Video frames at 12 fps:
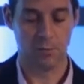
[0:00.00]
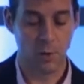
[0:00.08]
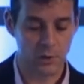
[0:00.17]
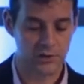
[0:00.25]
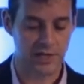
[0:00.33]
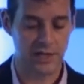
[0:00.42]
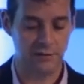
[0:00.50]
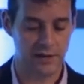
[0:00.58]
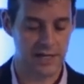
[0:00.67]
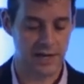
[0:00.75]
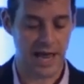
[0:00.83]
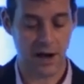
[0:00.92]
more
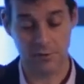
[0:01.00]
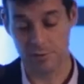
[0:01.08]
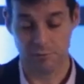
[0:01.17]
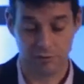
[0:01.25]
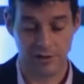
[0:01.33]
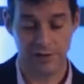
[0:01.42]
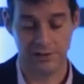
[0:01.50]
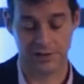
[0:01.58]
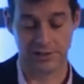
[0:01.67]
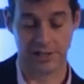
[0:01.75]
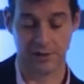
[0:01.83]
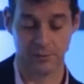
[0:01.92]
TV now than
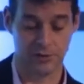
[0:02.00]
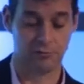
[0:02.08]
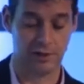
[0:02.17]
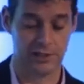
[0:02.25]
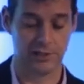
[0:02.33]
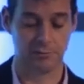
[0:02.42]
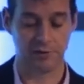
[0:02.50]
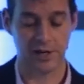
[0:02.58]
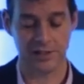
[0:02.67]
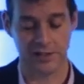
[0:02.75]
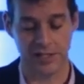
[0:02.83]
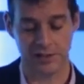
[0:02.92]
previously, which really
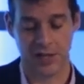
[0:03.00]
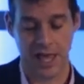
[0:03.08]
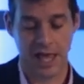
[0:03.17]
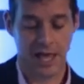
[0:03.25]
surprised us,